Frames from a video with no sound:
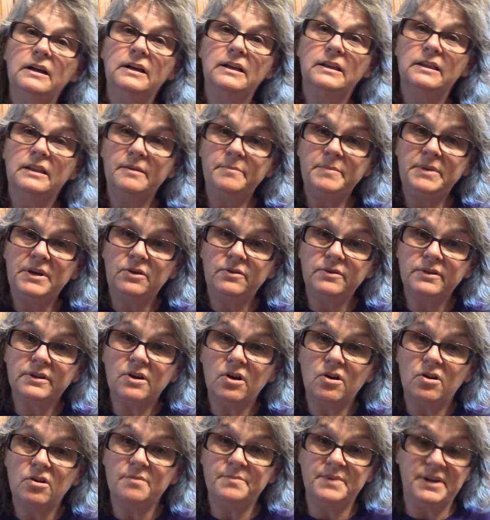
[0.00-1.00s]
Let me know in the
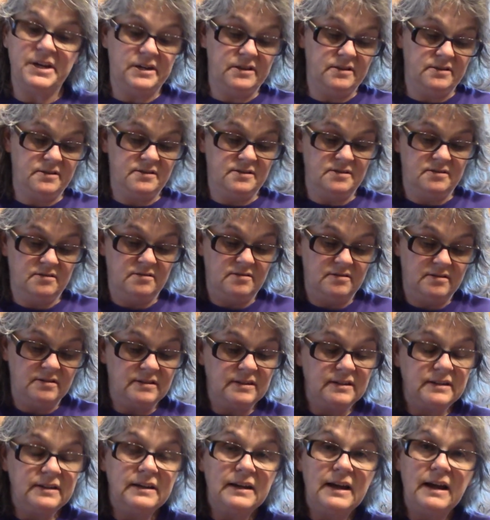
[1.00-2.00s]
comments.
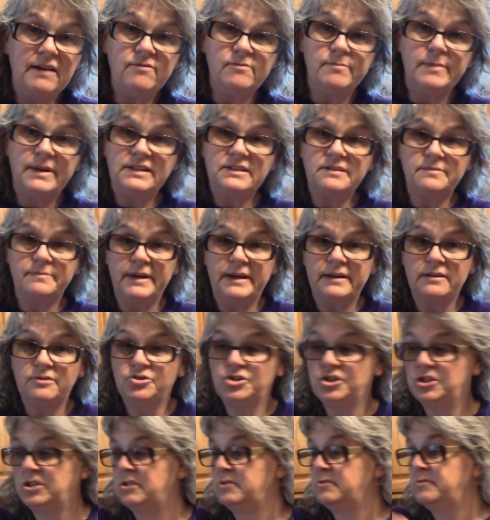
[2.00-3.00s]
Have you made tomato
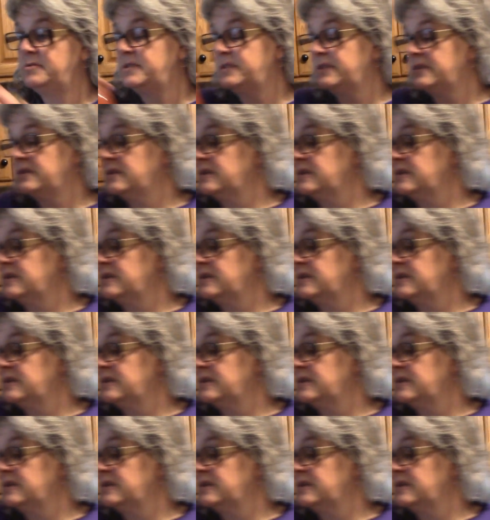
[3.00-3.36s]
juice,